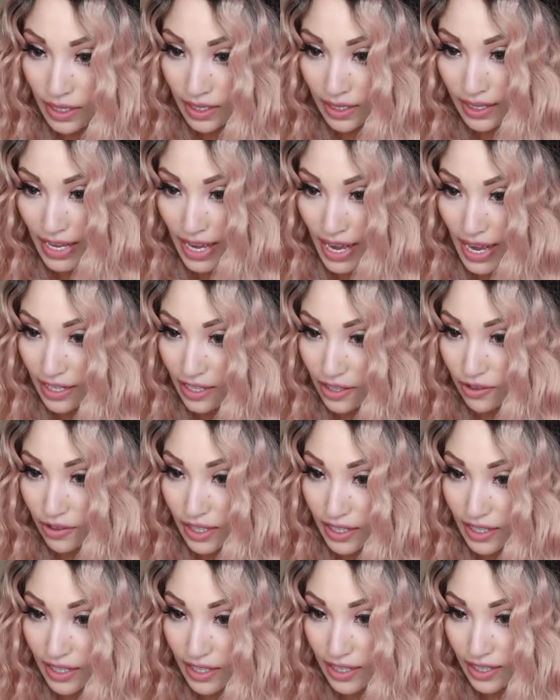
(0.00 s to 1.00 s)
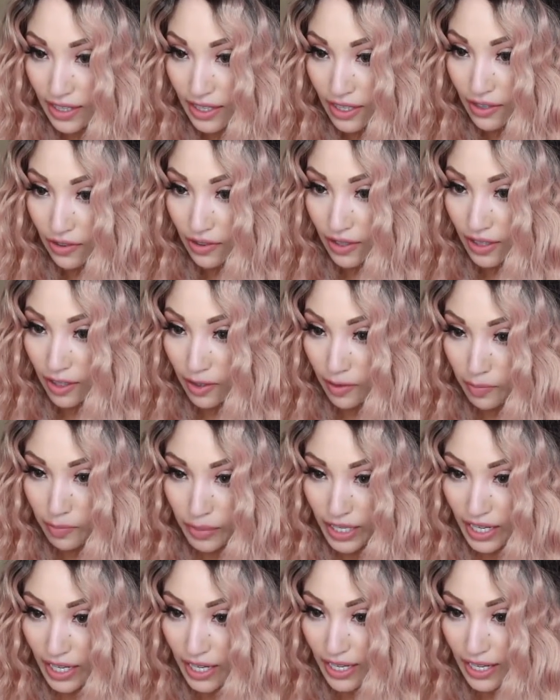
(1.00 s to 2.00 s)
Yeah, so this is a cute little
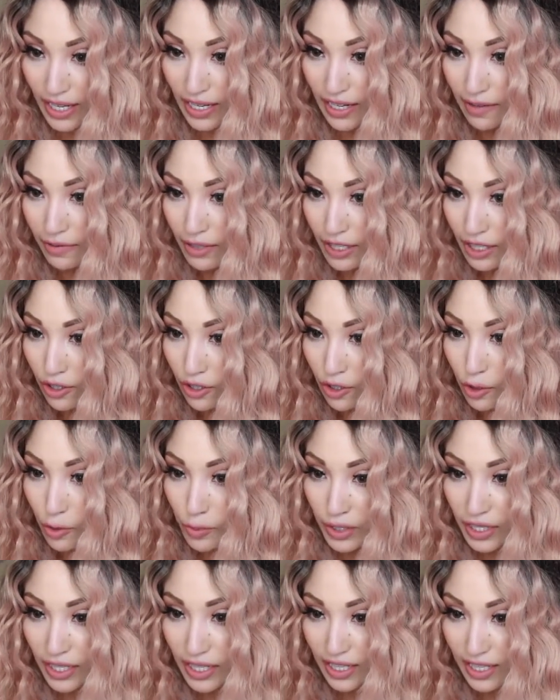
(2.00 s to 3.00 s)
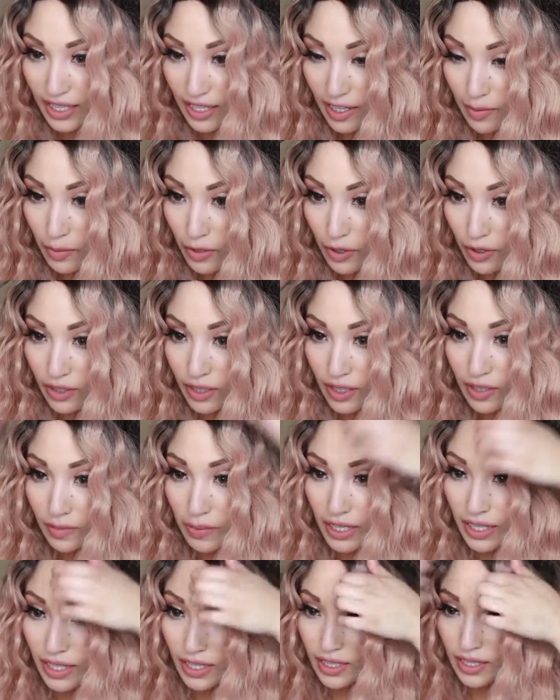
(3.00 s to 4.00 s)
bun and it was super easy to mold
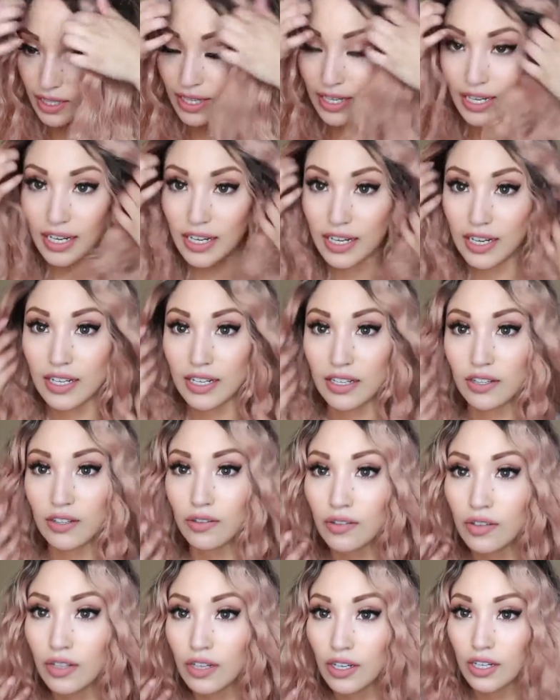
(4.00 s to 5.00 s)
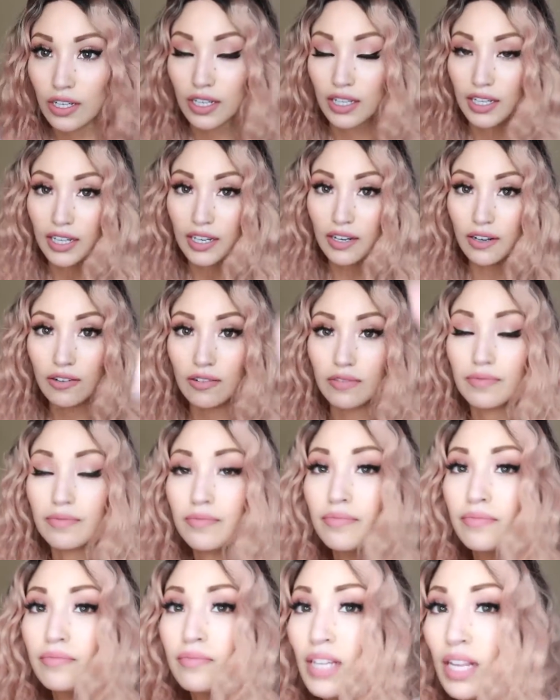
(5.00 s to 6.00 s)
because the hair is so curly. Oh,
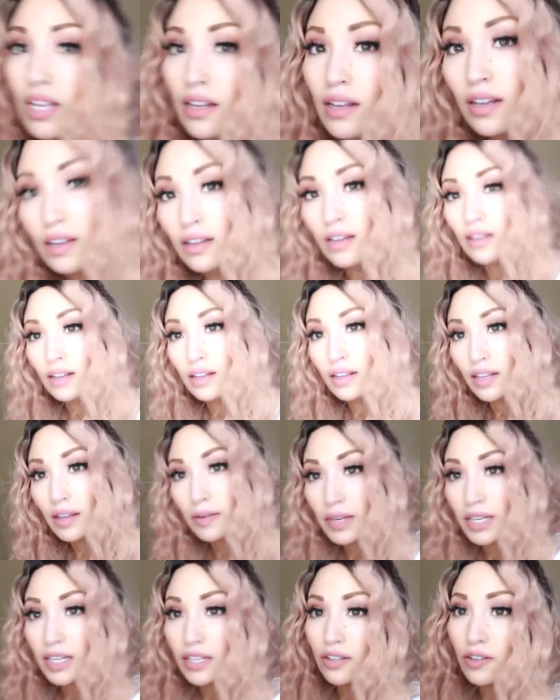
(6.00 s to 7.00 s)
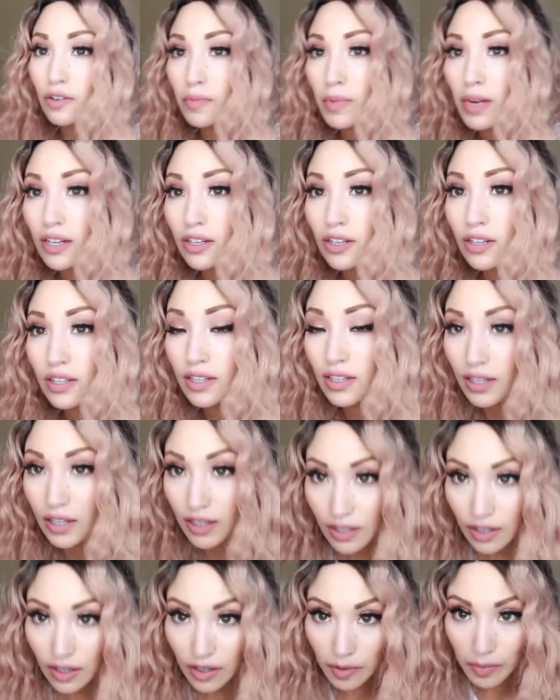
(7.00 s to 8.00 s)
let me zoom out just a
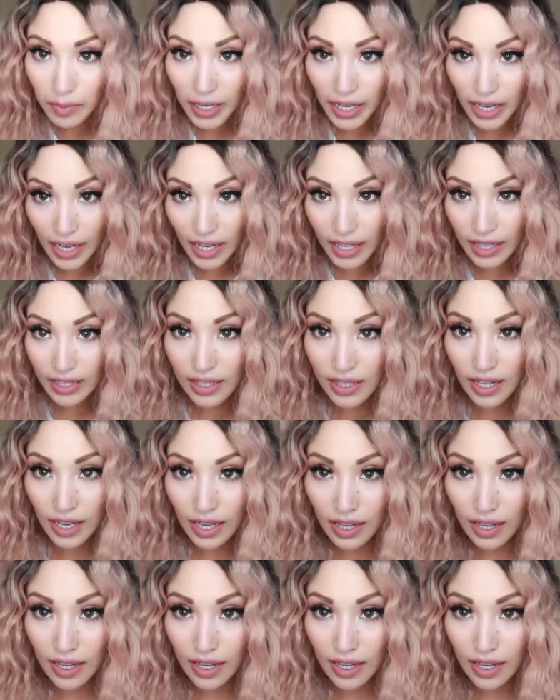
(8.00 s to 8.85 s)
little bit.